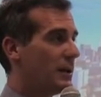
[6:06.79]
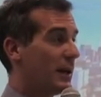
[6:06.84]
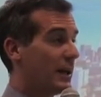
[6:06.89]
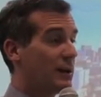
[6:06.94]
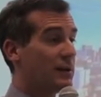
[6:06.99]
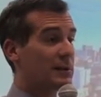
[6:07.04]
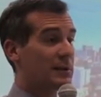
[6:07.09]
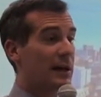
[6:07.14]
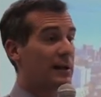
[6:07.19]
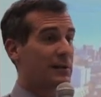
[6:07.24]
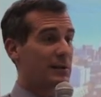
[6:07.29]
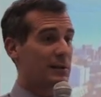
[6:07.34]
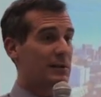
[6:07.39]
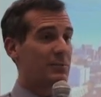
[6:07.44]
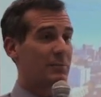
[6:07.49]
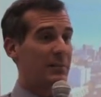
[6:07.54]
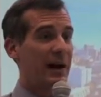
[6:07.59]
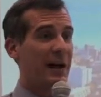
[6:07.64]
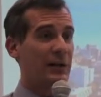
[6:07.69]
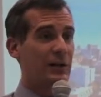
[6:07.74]
It'll tell you
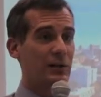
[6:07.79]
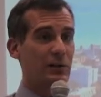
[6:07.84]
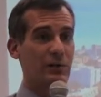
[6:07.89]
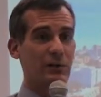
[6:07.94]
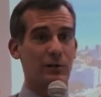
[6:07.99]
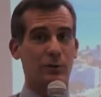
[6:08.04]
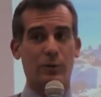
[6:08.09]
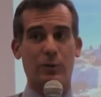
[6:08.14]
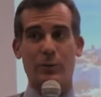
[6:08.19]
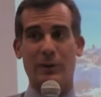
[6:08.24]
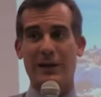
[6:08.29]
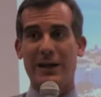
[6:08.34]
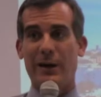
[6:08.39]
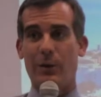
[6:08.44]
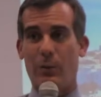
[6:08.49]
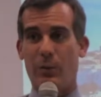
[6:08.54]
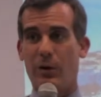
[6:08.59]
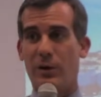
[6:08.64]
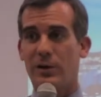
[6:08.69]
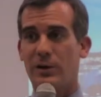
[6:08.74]
some bad news when we
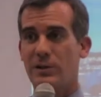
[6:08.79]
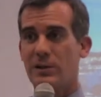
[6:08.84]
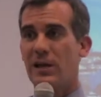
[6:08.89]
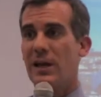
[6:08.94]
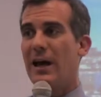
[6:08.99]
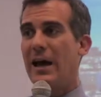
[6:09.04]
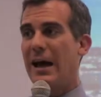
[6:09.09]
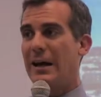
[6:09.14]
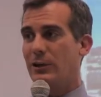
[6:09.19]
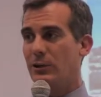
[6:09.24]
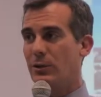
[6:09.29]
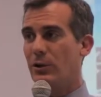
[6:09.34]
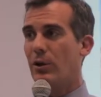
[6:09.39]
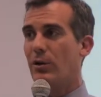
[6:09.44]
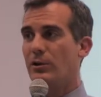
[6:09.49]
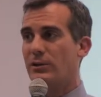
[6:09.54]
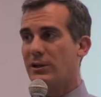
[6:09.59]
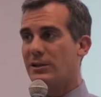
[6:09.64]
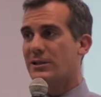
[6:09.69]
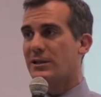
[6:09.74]
get worse, and you'll
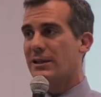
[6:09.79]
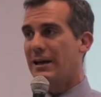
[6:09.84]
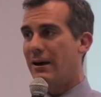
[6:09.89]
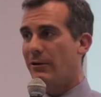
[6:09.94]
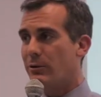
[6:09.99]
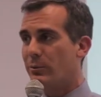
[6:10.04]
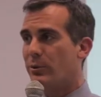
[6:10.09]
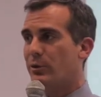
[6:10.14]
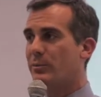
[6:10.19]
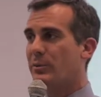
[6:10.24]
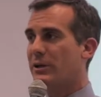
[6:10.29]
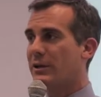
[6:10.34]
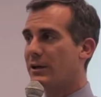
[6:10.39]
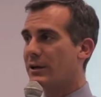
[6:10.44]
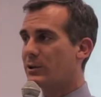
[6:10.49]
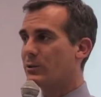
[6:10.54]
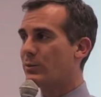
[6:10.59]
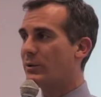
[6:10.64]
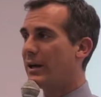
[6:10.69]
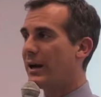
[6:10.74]
hold us accountable
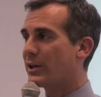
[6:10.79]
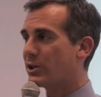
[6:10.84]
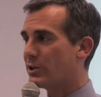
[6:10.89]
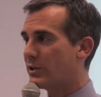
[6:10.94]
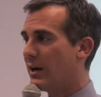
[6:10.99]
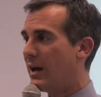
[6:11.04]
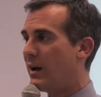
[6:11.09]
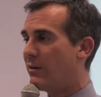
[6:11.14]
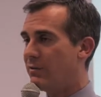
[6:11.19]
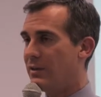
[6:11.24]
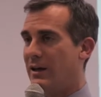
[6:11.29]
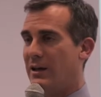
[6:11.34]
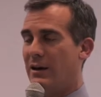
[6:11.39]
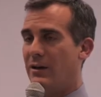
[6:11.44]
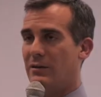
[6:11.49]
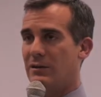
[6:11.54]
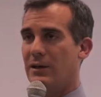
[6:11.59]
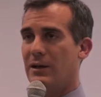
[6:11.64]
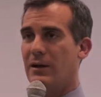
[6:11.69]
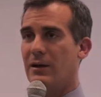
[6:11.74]
because we'll actually have that
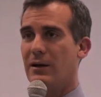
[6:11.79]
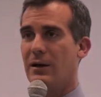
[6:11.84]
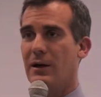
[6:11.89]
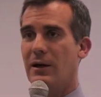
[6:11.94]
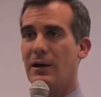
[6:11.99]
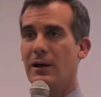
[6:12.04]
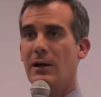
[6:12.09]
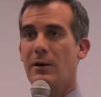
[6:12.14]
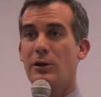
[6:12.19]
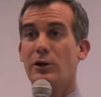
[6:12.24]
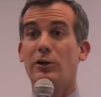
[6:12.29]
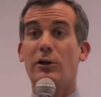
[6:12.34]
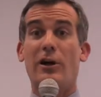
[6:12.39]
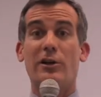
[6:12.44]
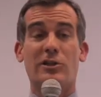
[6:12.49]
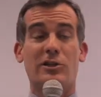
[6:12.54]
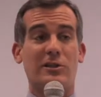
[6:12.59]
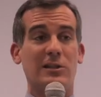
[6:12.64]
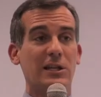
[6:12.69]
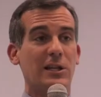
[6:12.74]
out there. You'll
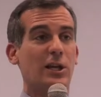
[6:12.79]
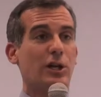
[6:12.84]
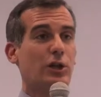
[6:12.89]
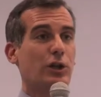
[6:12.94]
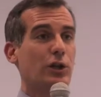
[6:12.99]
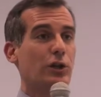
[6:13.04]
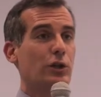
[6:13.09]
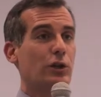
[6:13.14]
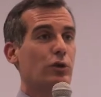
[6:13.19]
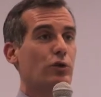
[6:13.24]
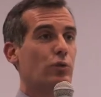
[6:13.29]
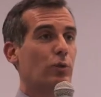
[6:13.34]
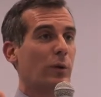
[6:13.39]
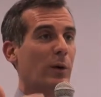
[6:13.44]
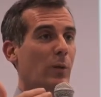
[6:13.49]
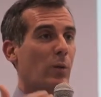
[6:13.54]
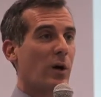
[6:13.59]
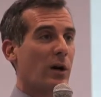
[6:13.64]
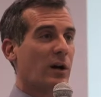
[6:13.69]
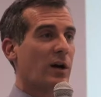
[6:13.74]
also see the good news when
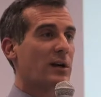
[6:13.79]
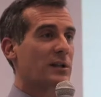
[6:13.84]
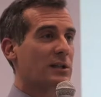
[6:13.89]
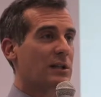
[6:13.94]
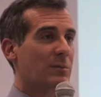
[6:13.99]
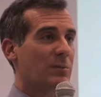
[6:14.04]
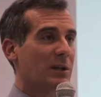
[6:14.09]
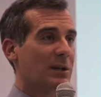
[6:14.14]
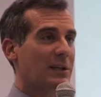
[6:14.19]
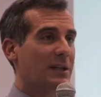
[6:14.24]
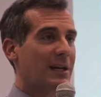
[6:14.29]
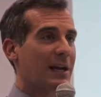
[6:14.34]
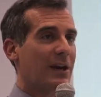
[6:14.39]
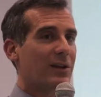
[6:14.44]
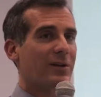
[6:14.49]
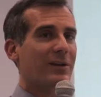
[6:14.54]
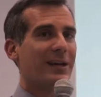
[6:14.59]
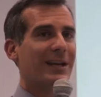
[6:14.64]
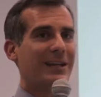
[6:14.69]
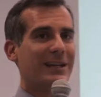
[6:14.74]
we work on something
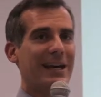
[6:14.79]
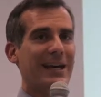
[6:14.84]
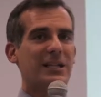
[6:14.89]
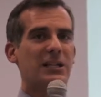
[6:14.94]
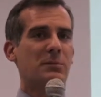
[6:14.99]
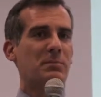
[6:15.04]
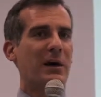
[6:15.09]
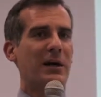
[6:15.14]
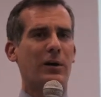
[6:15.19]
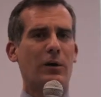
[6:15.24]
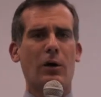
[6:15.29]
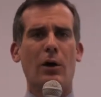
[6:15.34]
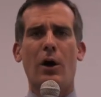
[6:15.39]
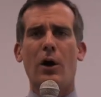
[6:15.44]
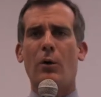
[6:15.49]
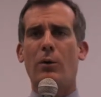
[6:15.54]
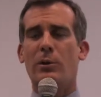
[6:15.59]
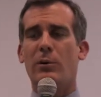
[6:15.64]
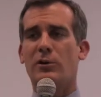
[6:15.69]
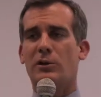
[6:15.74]
together and it gets better.
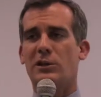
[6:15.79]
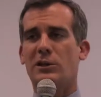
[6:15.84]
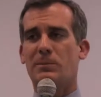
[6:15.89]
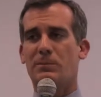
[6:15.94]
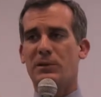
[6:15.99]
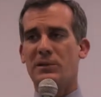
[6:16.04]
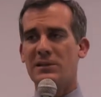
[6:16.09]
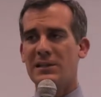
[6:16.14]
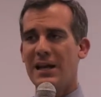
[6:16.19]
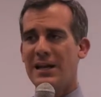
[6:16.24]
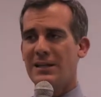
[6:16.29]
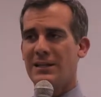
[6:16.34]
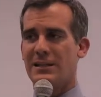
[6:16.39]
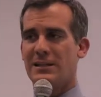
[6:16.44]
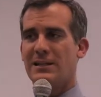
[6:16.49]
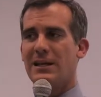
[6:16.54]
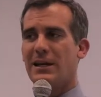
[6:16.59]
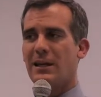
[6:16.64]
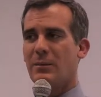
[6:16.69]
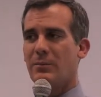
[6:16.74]
We won't just pretend
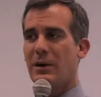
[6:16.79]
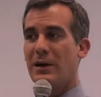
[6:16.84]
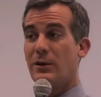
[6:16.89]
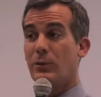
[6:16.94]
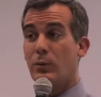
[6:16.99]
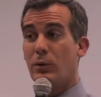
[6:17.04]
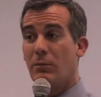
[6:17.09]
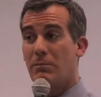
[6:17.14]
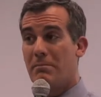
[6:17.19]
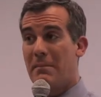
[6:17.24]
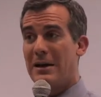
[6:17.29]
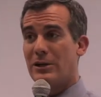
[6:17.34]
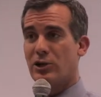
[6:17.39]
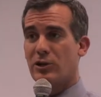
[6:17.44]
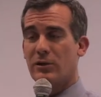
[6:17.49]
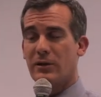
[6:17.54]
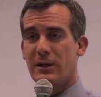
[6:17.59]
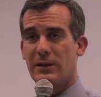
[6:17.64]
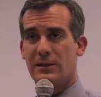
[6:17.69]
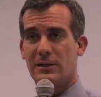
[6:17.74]
it's getting better, we'll
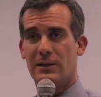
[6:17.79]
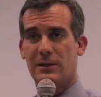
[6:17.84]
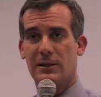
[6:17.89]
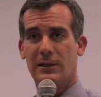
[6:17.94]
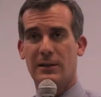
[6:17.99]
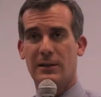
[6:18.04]
measure it.